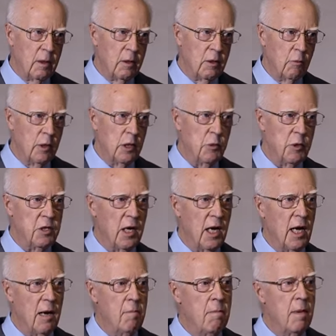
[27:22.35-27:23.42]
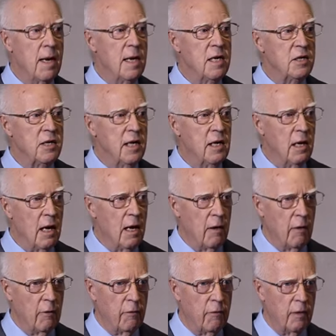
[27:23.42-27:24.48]
To which we say, amazing
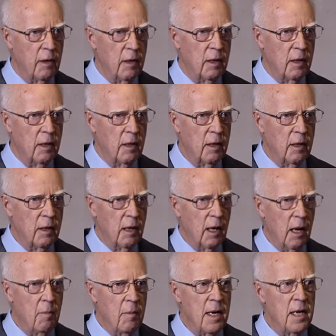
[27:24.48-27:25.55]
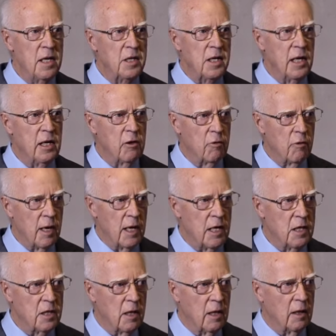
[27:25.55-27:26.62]
love. Amazing
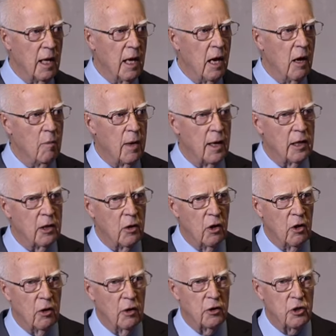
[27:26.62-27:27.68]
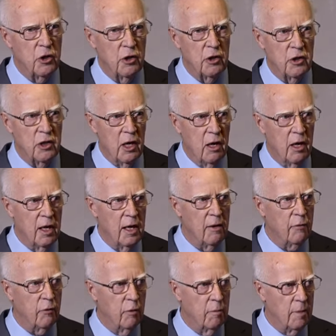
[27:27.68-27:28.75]
grace that thou, my God, should die
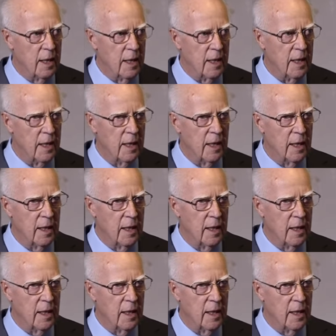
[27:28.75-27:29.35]
for me.